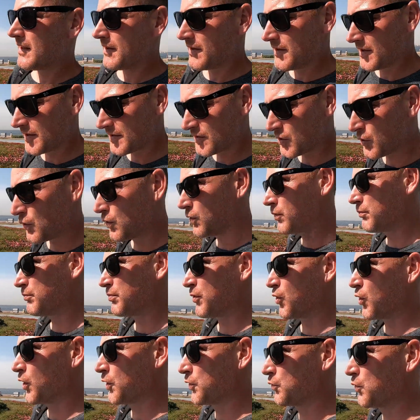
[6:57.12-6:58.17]
this whole
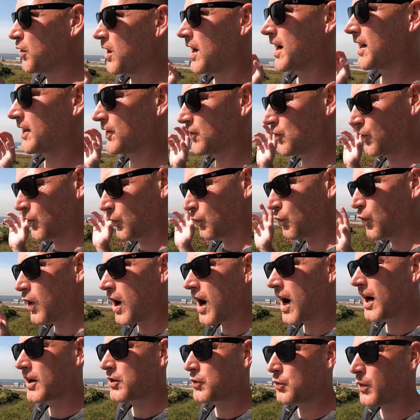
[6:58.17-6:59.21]
boardwalk or
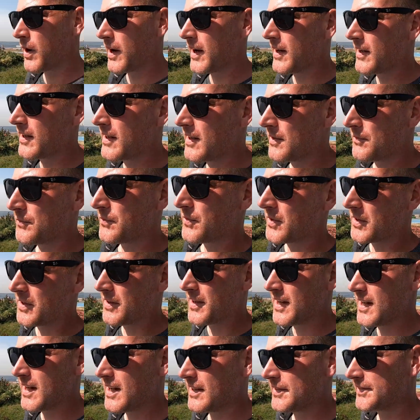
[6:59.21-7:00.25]
walkway in front
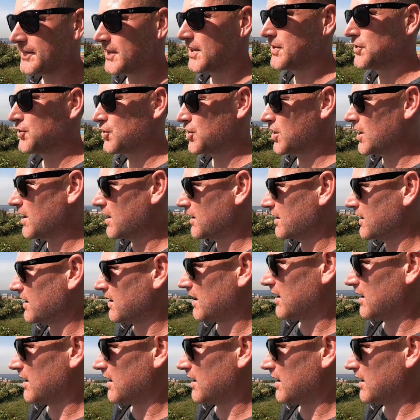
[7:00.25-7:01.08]
of the Al Sunchuk